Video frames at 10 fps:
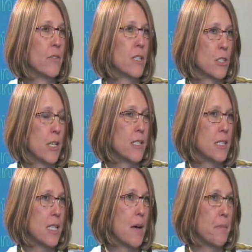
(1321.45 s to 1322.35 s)
of
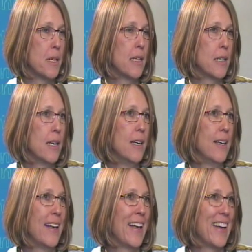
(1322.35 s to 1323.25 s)
exchanges happening.
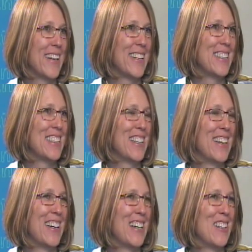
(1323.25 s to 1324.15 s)
And
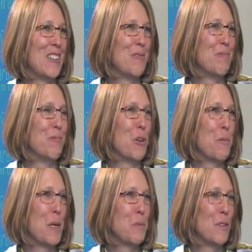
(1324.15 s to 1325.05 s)
um, more
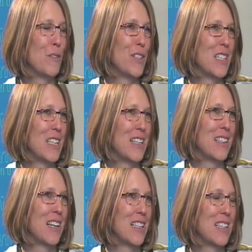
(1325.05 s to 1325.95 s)
people feeling
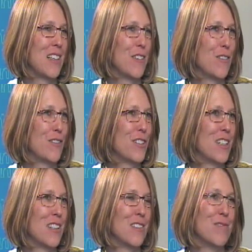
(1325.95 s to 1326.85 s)
like they've
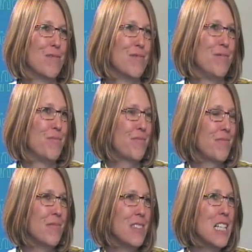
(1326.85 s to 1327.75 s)

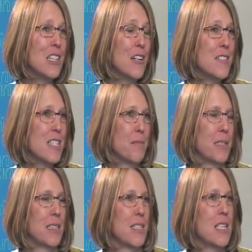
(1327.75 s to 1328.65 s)
uh, learned
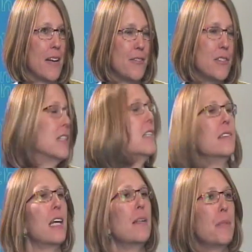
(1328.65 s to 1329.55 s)
something that's life and,
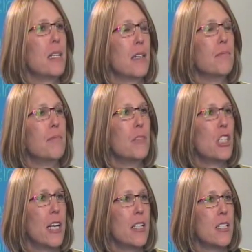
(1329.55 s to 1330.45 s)
and, become
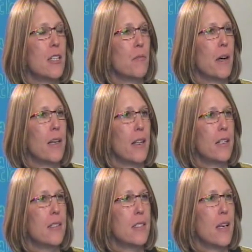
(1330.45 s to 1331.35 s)
changed in a way,
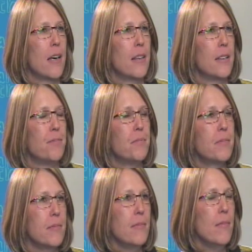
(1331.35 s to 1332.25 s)
like you say,
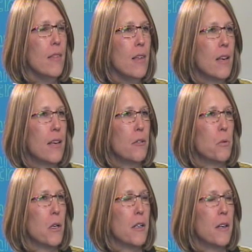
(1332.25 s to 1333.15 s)
that you
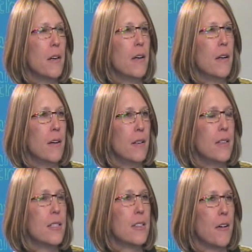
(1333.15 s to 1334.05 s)
were.
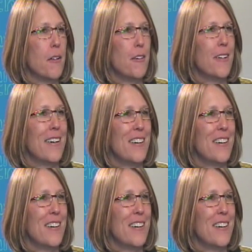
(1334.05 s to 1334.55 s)
So, um,